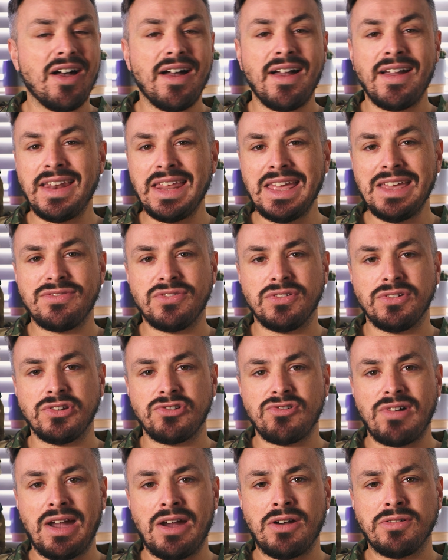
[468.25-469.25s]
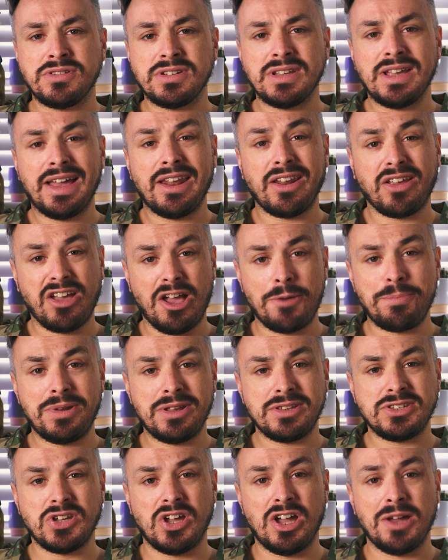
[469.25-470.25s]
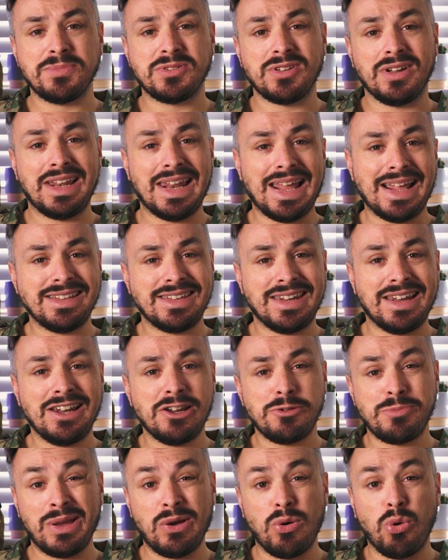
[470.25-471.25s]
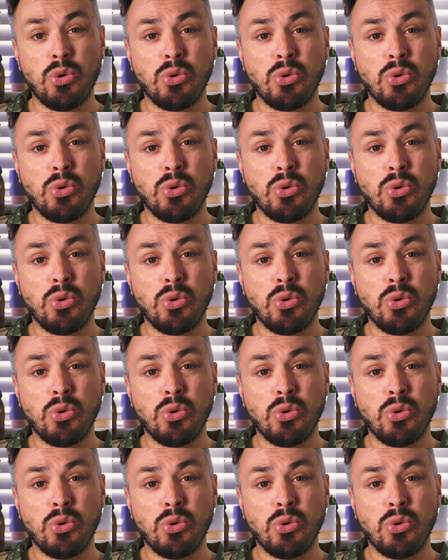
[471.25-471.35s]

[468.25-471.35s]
uneven ground, and a couple of times I landed a little bit